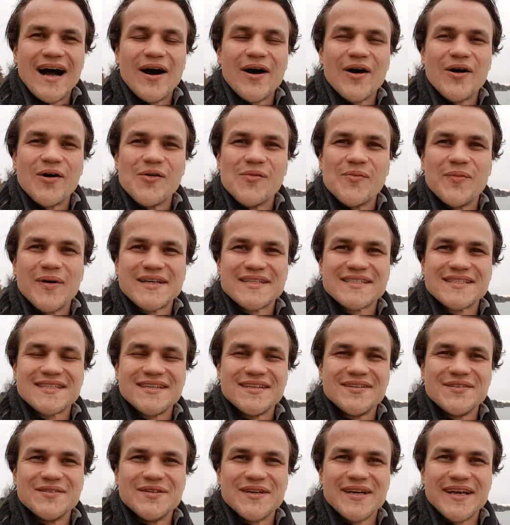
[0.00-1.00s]
hope I see
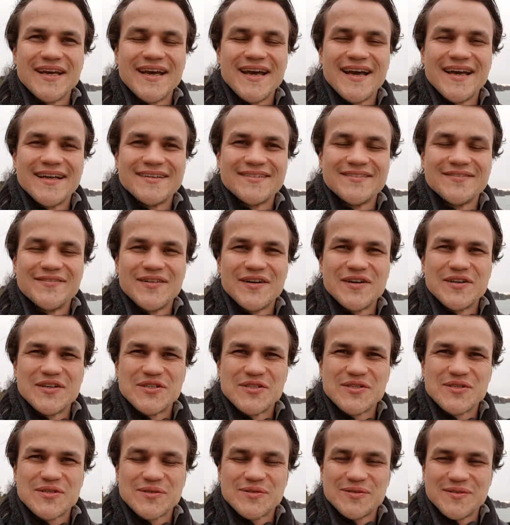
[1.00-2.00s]
you again very
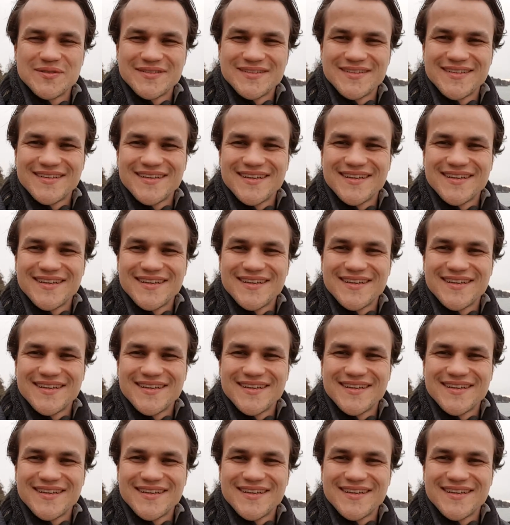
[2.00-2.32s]
soon.